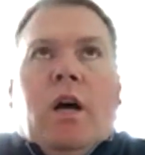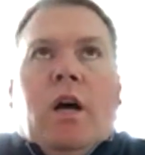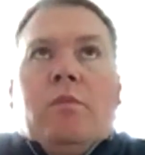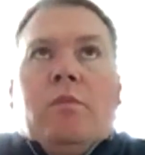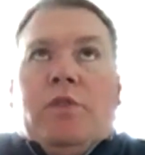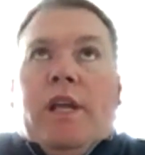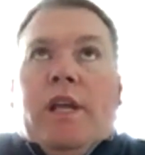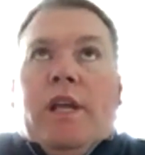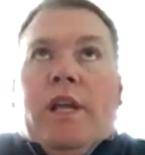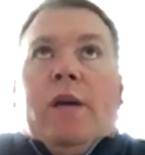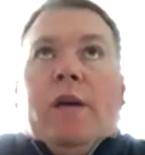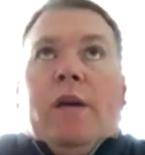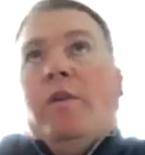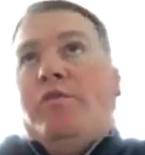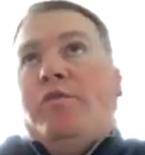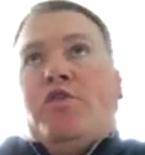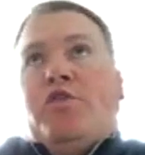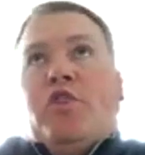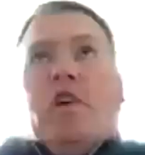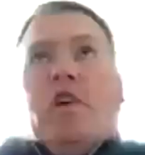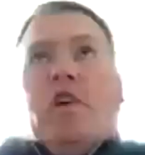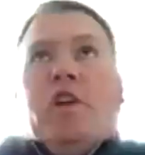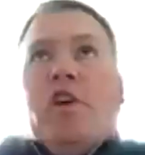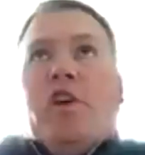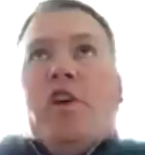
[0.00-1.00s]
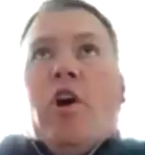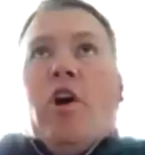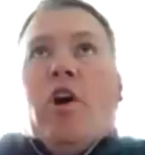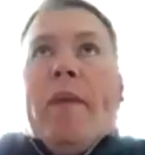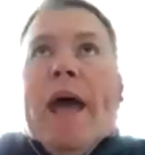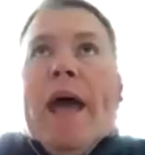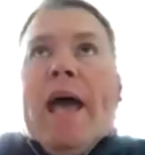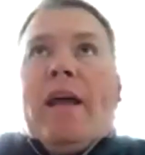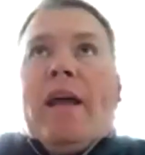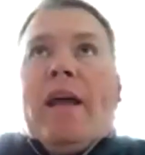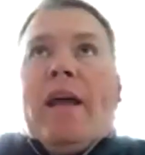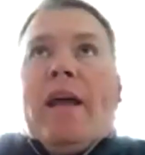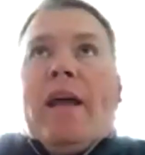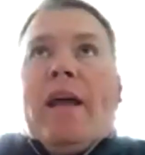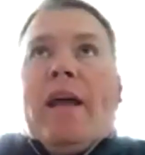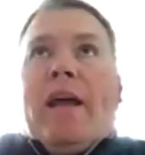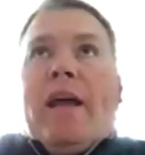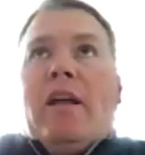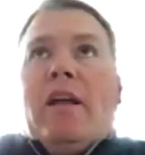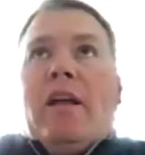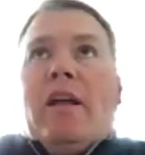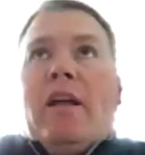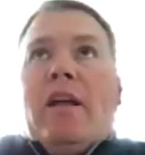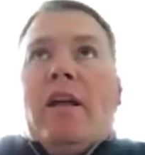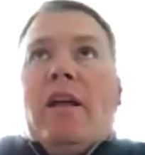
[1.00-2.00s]
Yeah, we've certainly gone back.
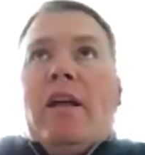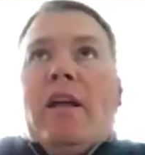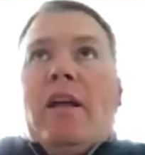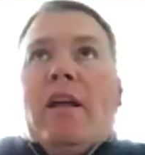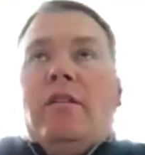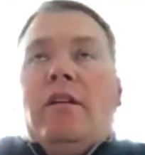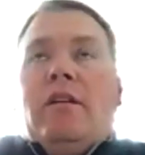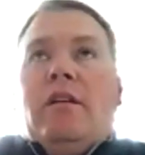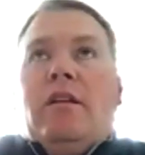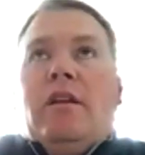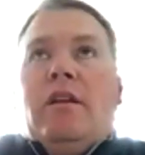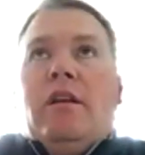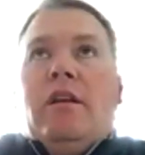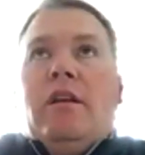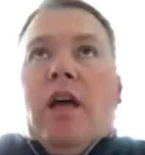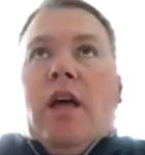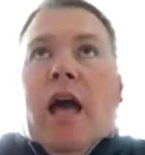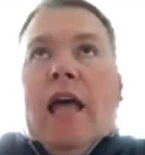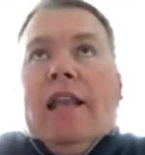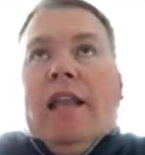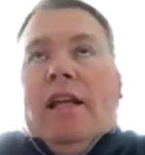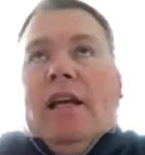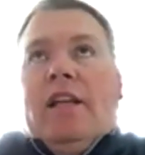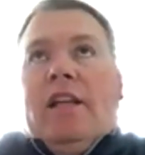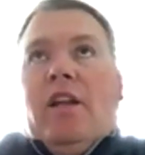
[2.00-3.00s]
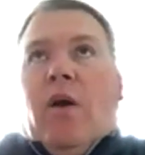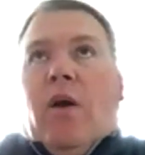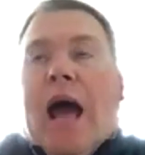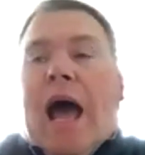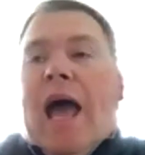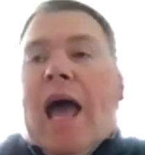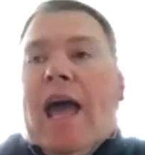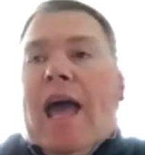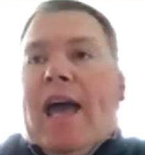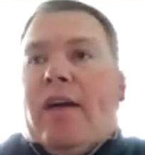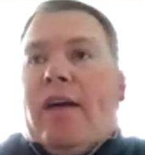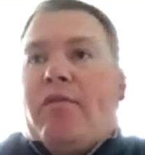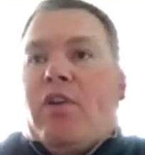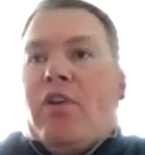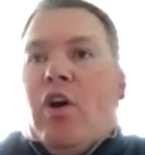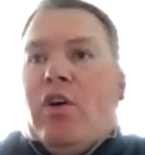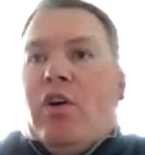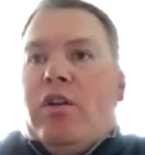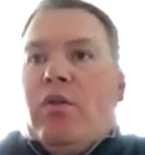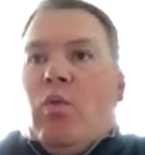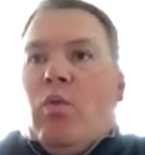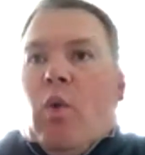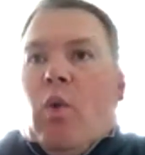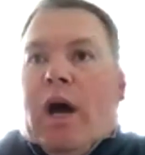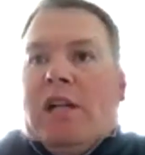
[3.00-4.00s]
You know, I have
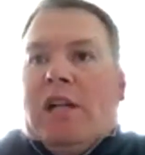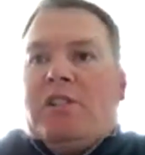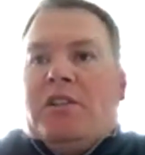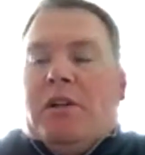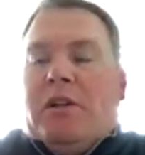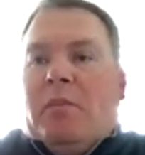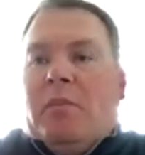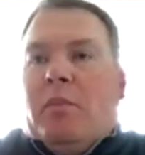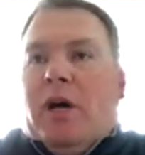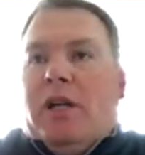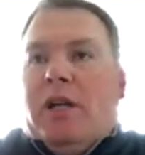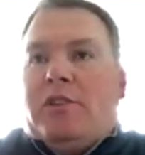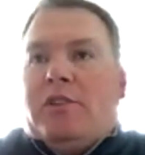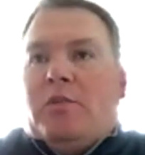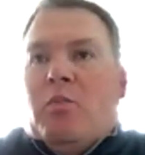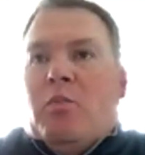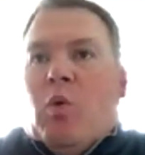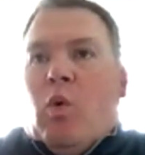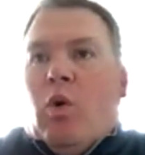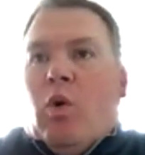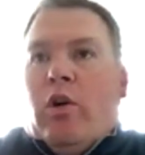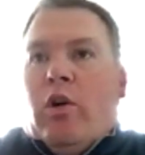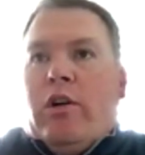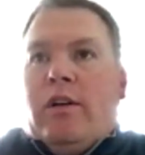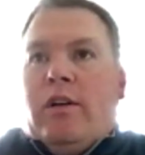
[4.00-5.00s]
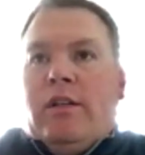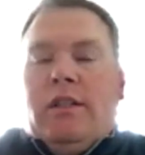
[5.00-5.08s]
watched it a bunch more.